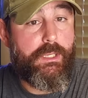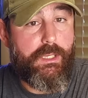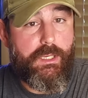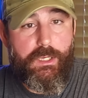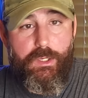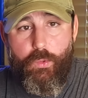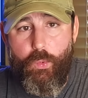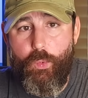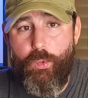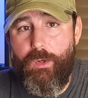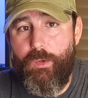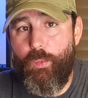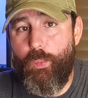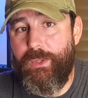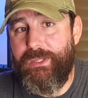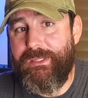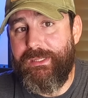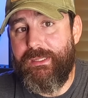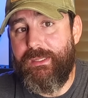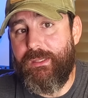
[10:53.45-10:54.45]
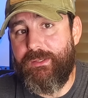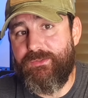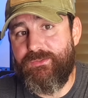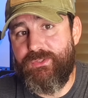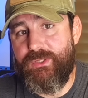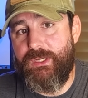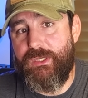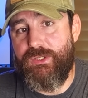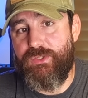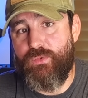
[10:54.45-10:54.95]
uh, WinLink
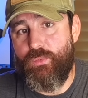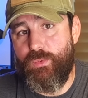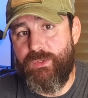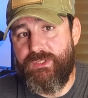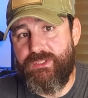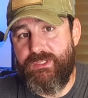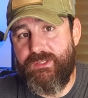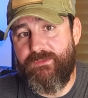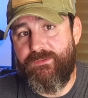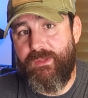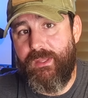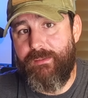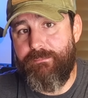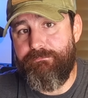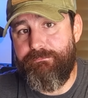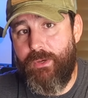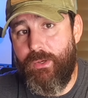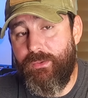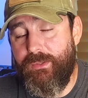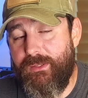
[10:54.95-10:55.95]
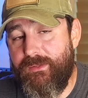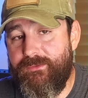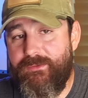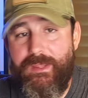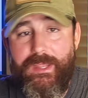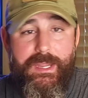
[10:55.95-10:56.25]
Exchange, which is a bonus.